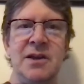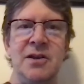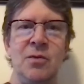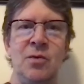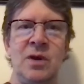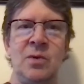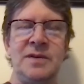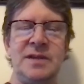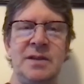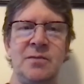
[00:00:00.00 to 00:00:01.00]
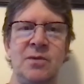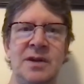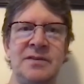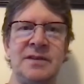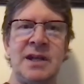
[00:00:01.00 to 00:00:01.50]
and where we see the
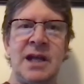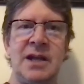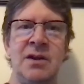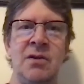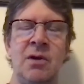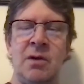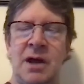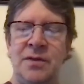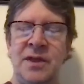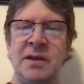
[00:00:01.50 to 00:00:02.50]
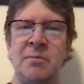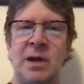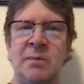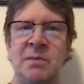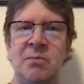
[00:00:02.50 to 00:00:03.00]
risks. And I think
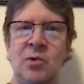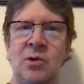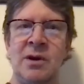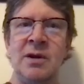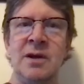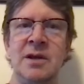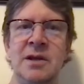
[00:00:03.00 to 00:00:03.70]
it might be more